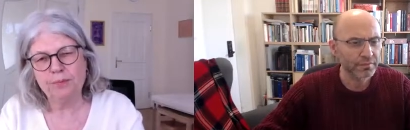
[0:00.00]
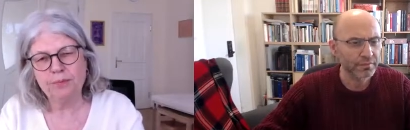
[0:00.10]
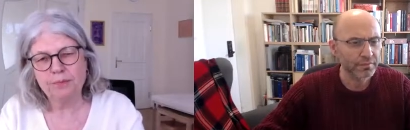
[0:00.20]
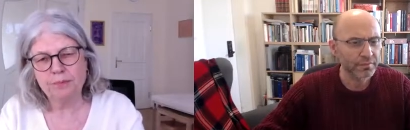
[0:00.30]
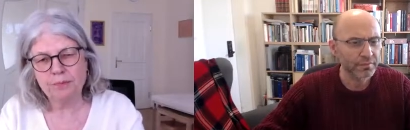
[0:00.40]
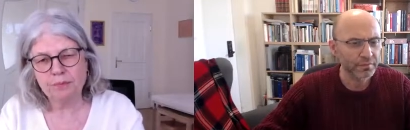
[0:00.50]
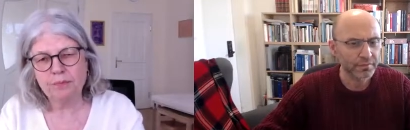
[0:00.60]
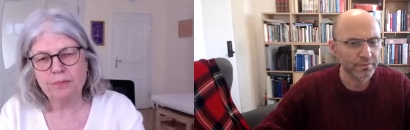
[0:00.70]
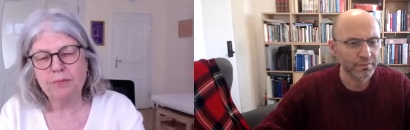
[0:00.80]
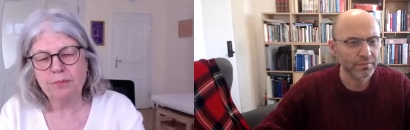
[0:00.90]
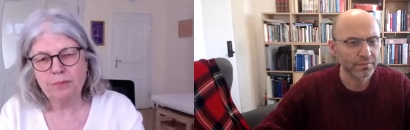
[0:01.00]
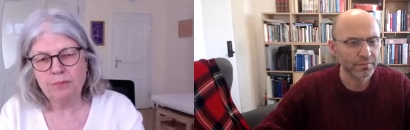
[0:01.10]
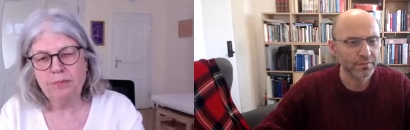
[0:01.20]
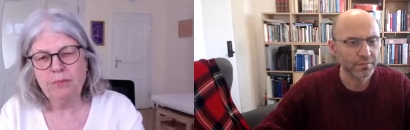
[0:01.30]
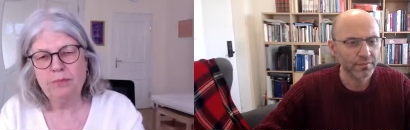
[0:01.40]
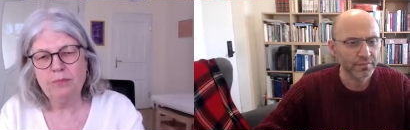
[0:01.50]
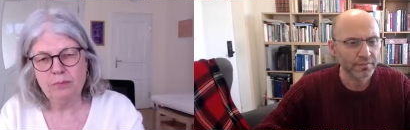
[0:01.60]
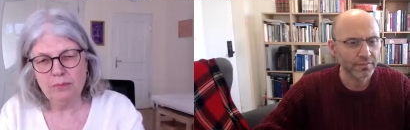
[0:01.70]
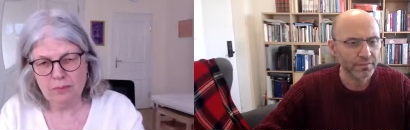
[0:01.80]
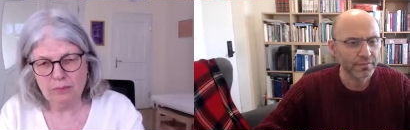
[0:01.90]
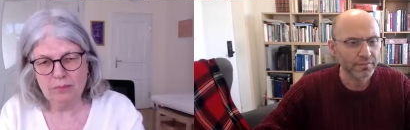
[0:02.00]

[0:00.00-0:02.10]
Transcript: (no one is talking)